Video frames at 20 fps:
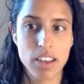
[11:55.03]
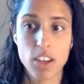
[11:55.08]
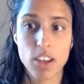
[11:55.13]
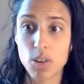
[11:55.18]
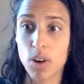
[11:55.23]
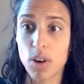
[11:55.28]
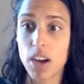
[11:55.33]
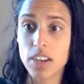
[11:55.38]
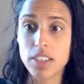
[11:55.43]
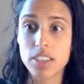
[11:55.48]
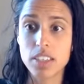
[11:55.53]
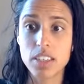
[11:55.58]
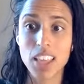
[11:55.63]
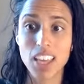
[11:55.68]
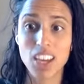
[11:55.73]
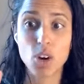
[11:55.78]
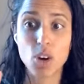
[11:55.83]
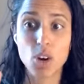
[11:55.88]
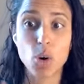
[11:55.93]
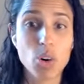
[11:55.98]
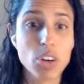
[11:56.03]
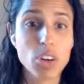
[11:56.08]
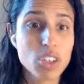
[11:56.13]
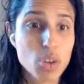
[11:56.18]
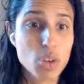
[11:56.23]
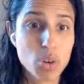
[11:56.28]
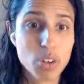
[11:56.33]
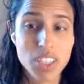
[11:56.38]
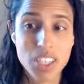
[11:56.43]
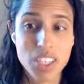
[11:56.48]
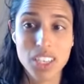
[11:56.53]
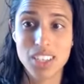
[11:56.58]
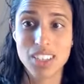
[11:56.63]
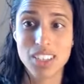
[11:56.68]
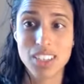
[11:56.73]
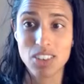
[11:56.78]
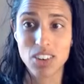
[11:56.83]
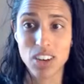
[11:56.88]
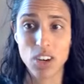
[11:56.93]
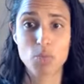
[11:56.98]
You know, yeah. honestly, like corn
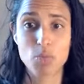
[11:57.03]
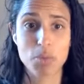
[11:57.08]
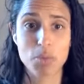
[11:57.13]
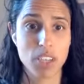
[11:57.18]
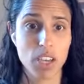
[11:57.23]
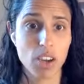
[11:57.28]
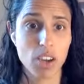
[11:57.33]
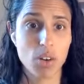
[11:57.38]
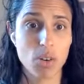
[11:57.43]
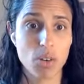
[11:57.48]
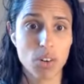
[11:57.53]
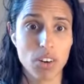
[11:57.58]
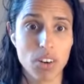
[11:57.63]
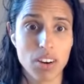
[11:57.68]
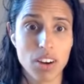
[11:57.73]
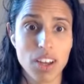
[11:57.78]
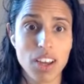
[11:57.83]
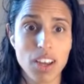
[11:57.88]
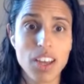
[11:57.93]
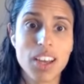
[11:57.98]
tortillas, they're 100% corn.